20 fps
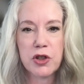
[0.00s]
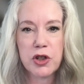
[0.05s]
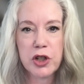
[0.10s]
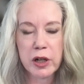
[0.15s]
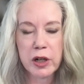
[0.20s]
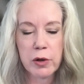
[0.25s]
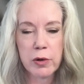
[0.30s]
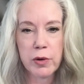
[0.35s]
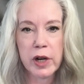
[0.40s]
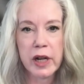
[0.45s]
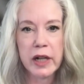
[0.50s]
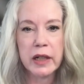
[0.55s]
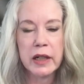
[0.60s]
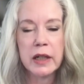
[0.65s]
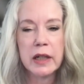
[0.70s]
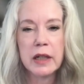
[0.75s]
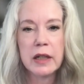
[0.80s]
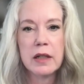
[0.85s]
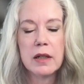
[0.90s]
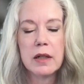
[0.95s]
and
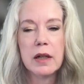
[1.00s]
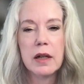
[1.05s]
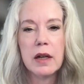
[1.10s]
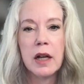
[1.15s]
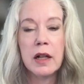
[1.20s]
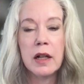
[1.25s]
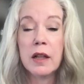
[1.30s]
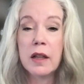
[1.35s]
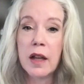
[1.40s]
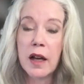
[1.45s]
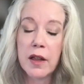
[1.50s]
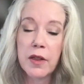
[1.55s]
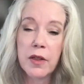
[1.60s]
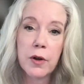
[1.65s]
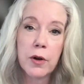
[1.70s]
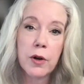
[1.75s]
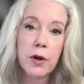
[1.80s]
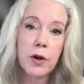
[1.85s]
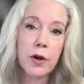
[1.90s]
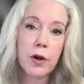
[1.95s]
generated
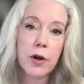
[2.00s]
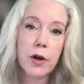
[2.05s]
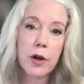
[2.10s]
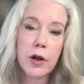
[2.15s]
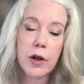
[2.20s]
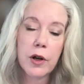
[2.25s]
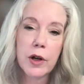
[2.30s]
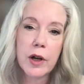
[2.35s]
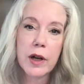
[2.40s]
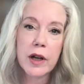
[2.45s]
another